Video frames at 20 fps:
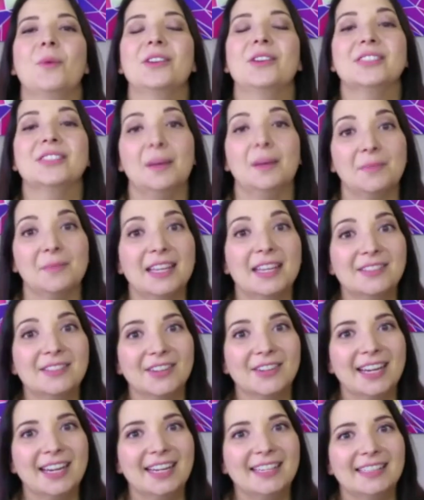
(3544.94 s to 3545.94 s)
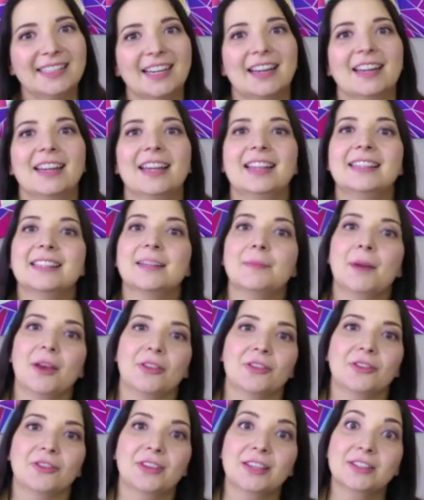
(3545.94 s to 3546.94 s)
some things are getting done and some
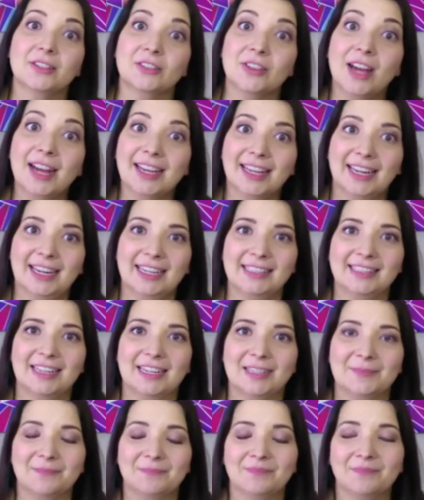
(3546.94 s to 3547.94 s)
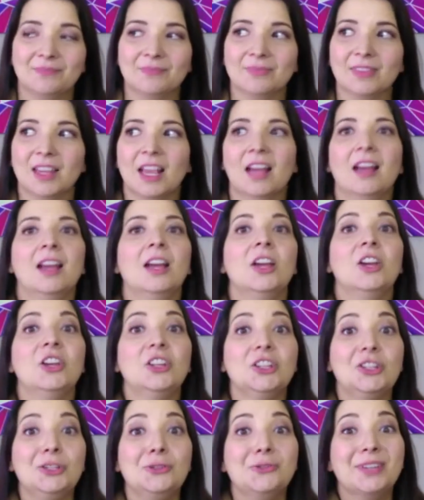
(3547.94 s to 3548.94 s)
other things are not getting done.
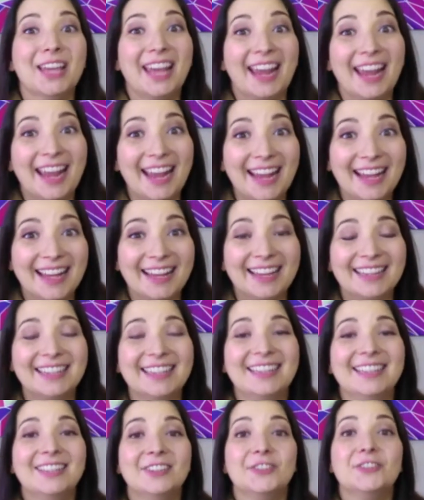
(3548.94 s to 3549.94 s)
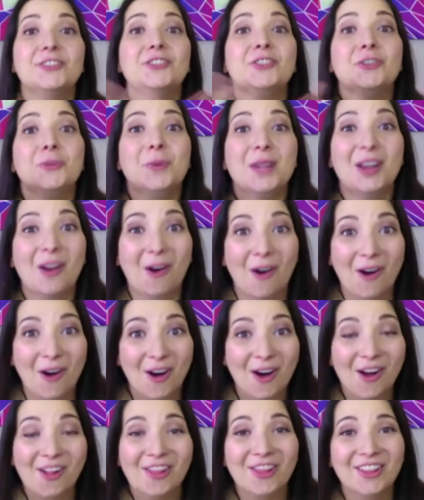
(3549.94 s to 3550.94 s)
You can do it
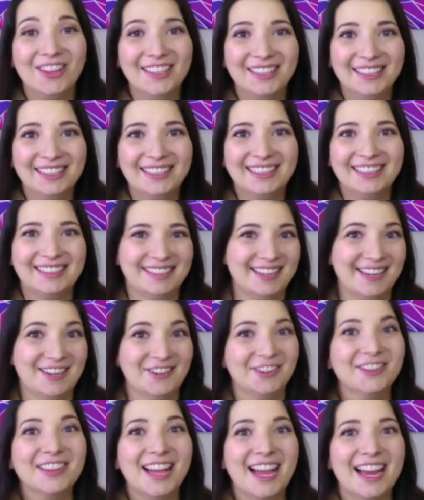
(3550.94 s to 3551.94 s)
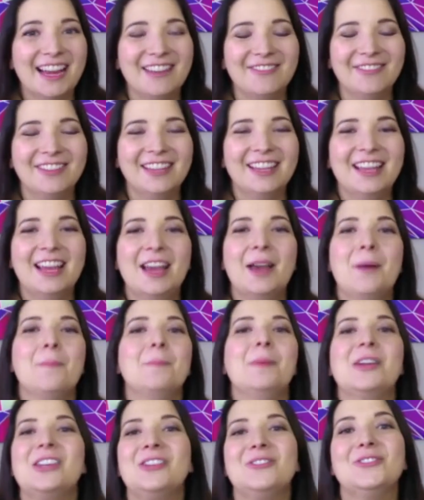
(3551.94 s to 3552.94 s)
all in your life,
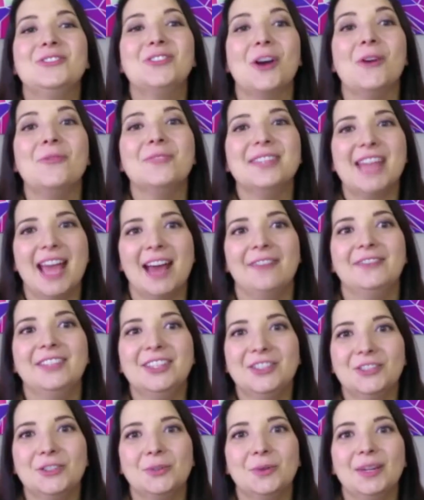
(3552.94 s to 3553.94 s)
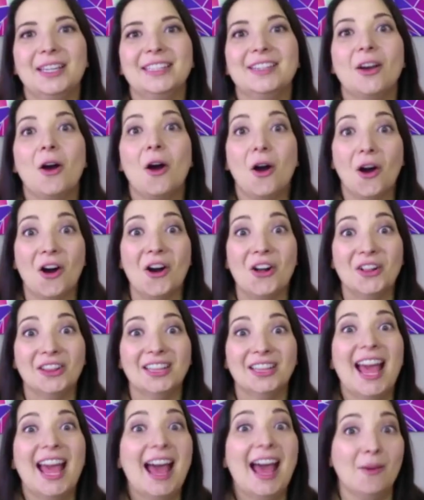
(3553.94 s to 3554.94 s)
but you don't have to do it
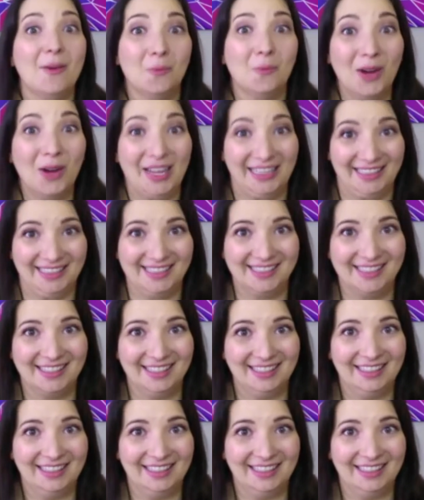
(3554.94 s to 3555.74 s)
all at once.